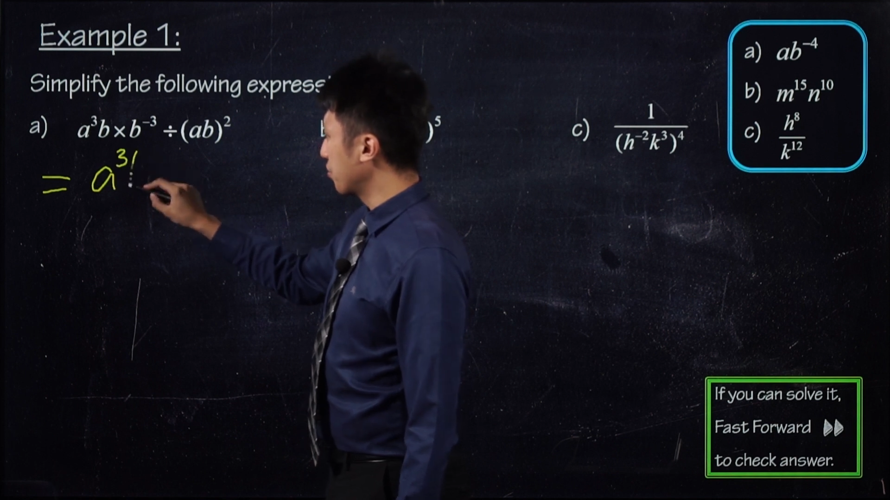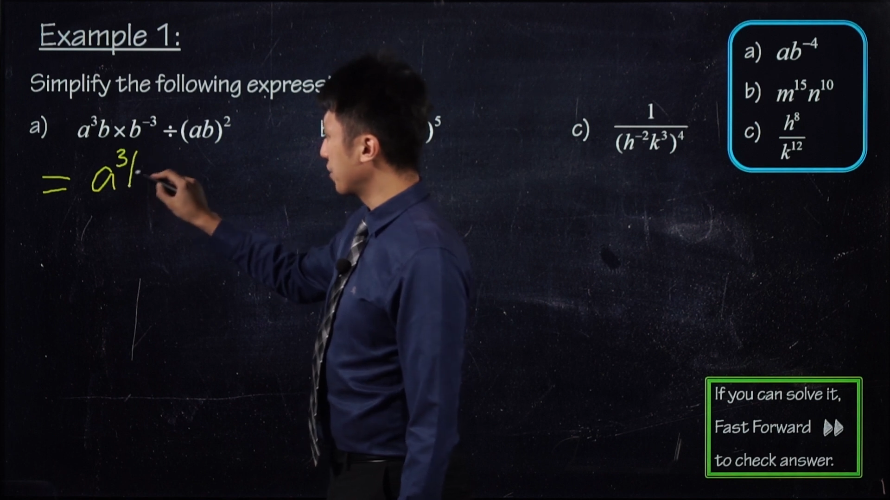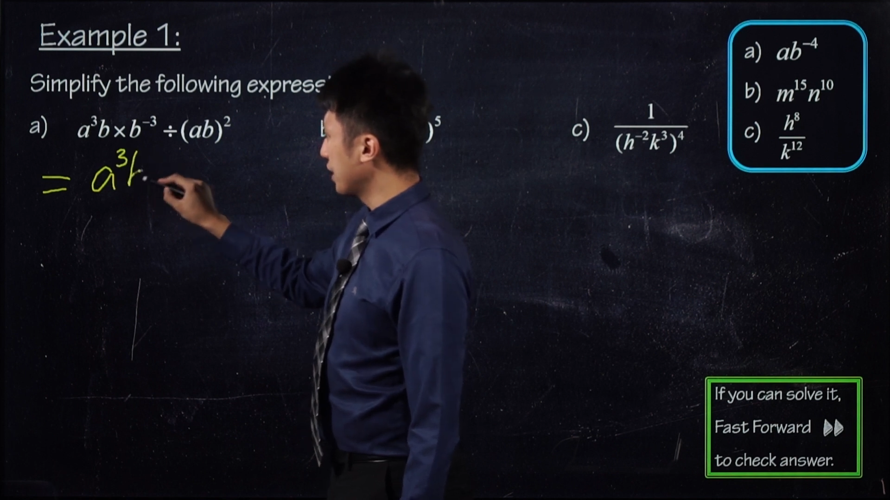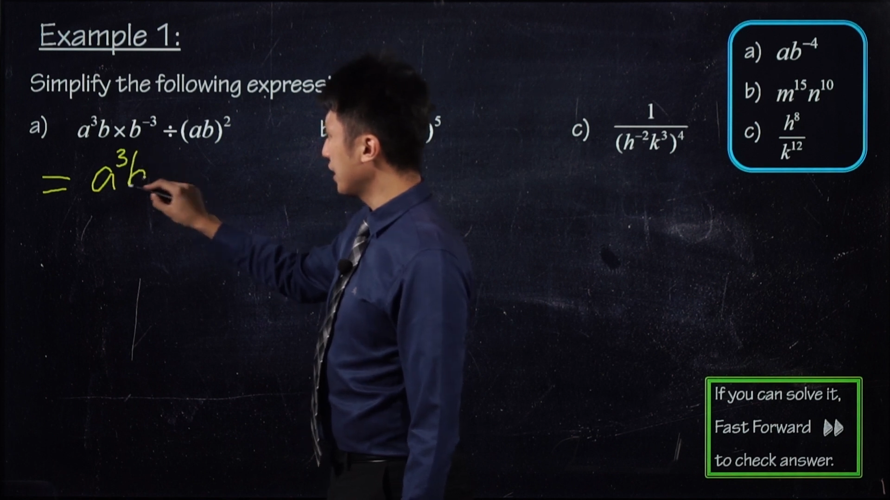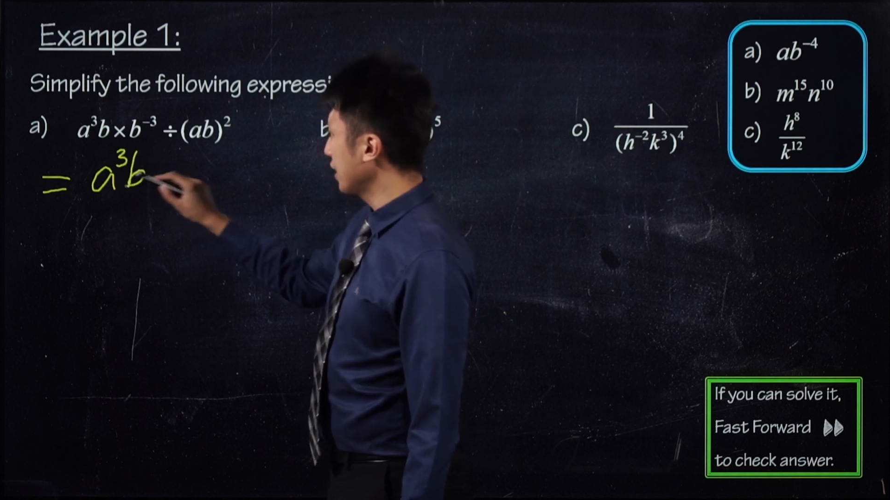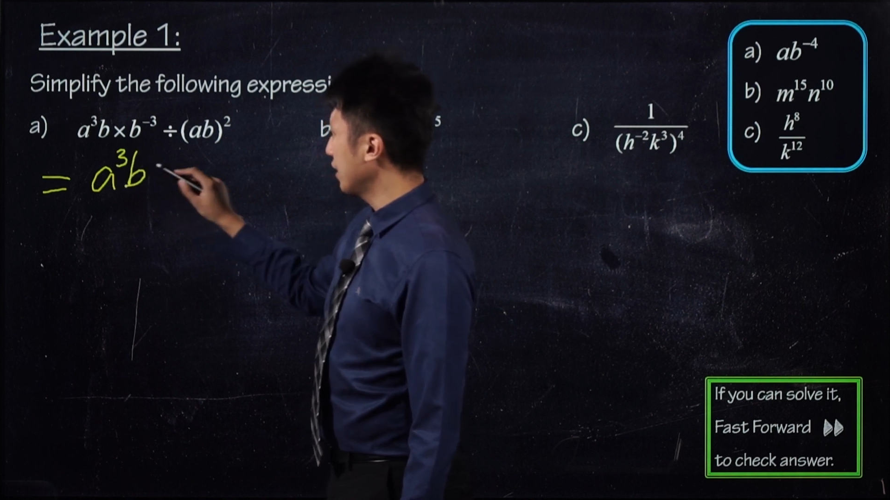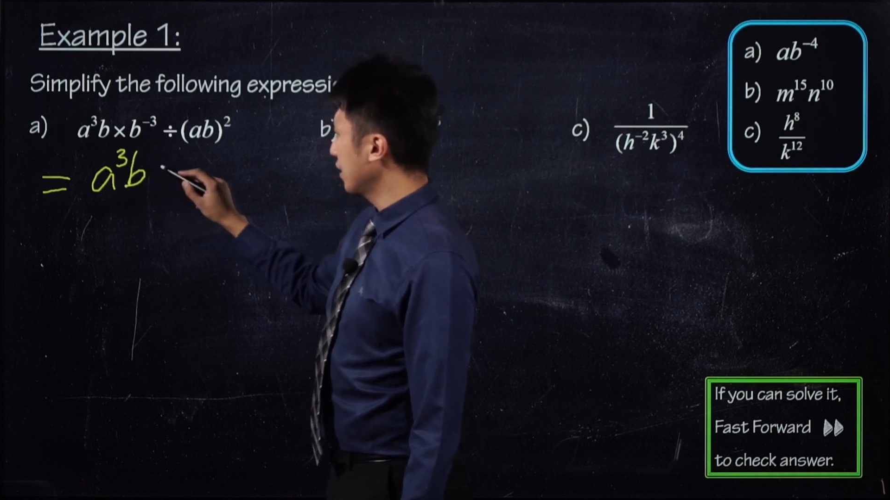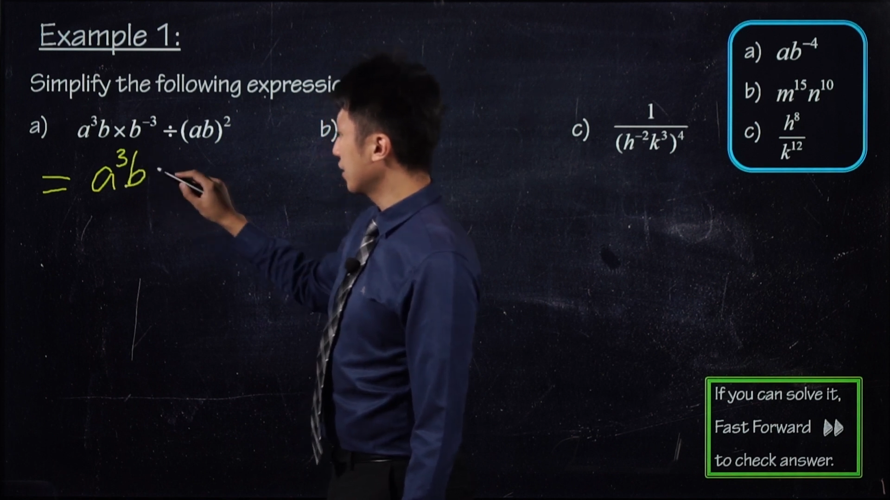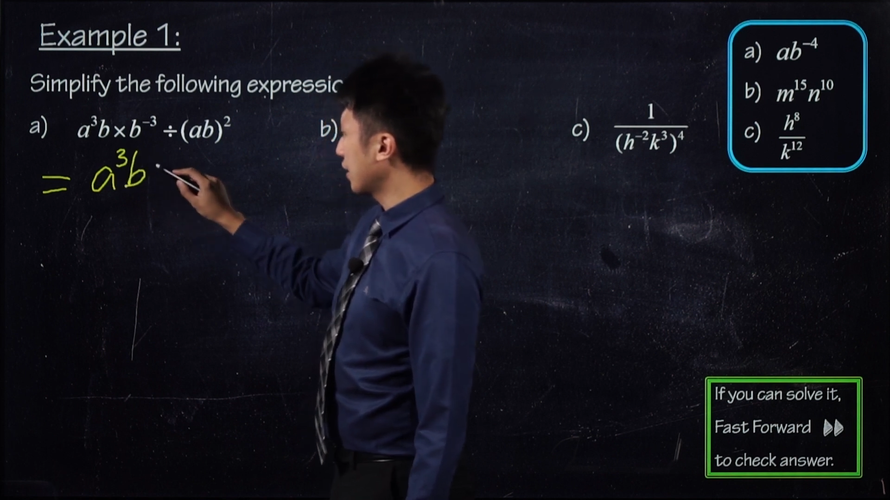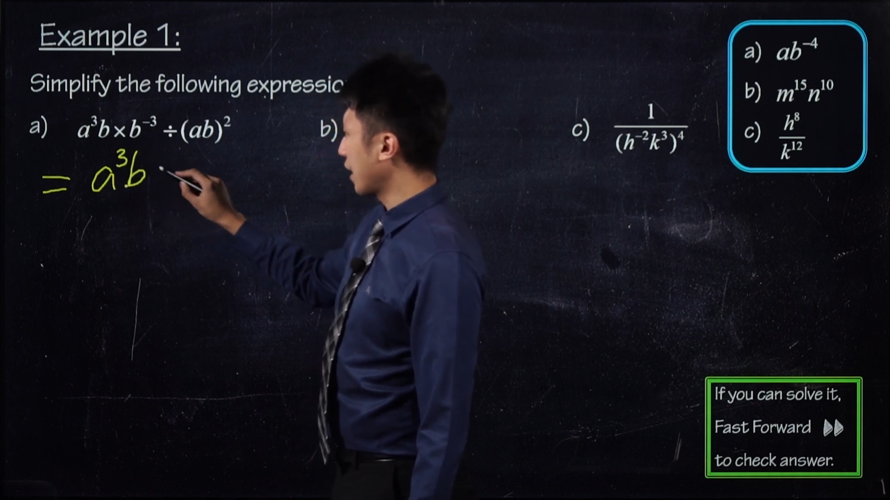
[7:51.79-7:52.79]
b
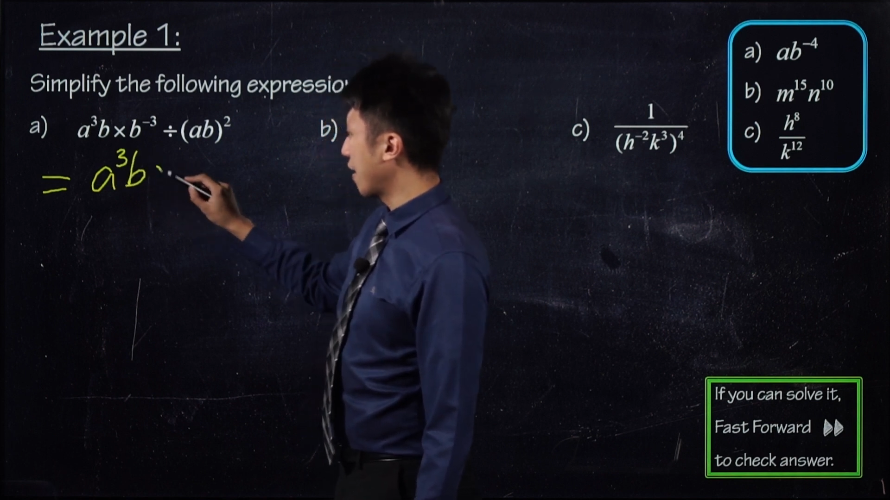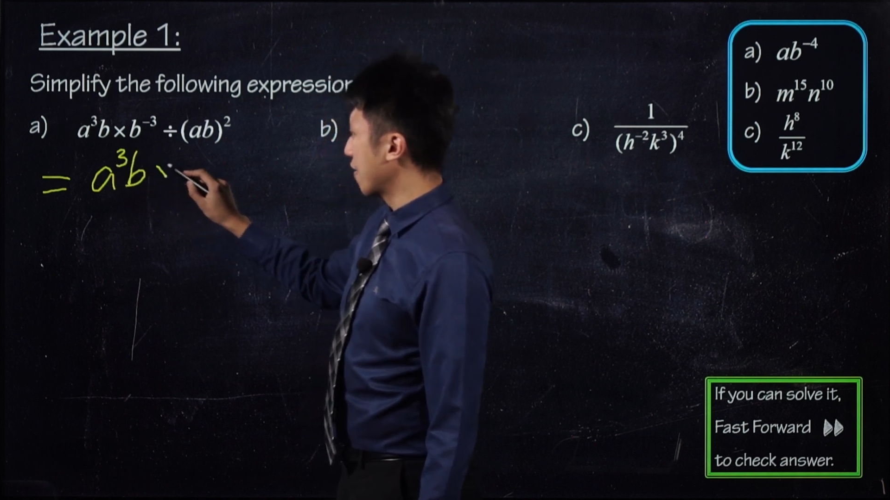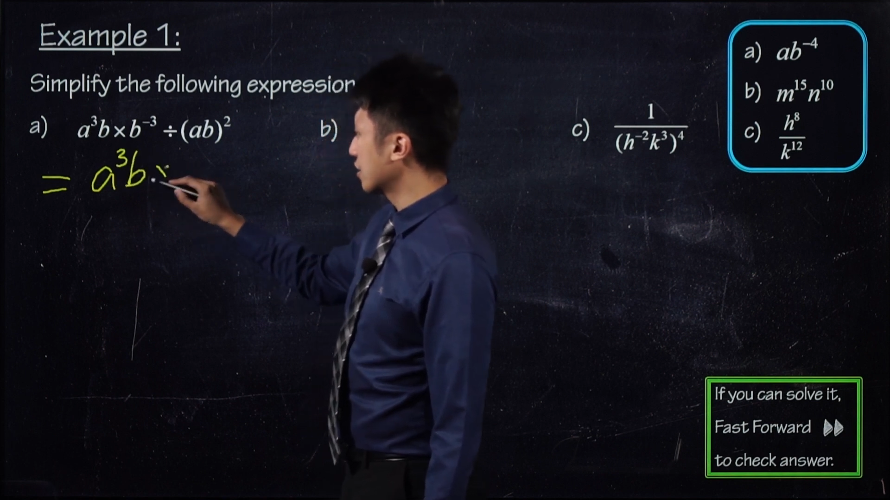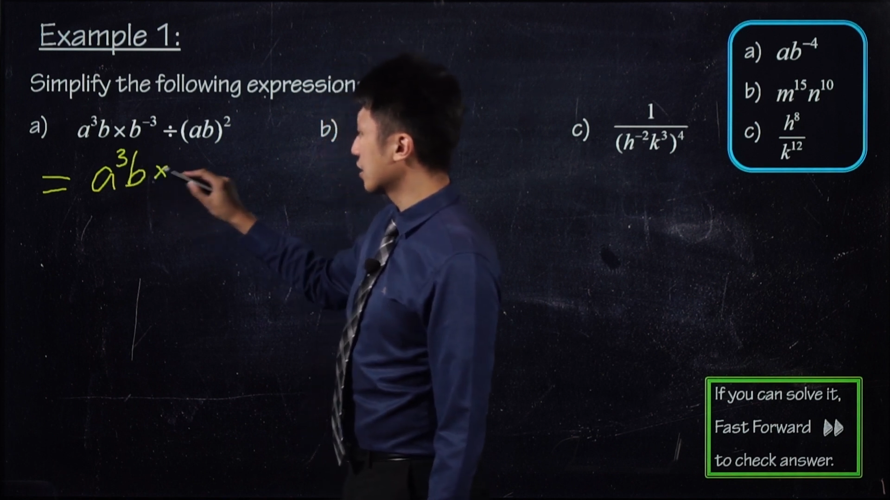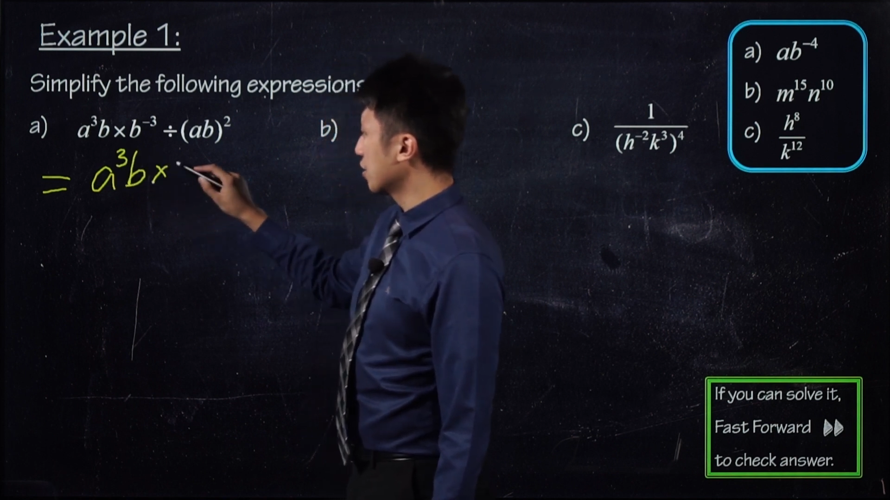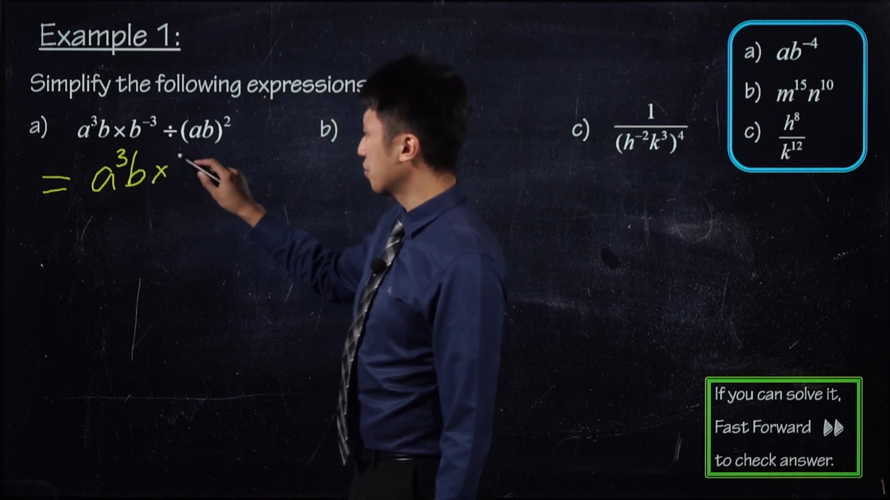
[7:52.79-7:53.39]
times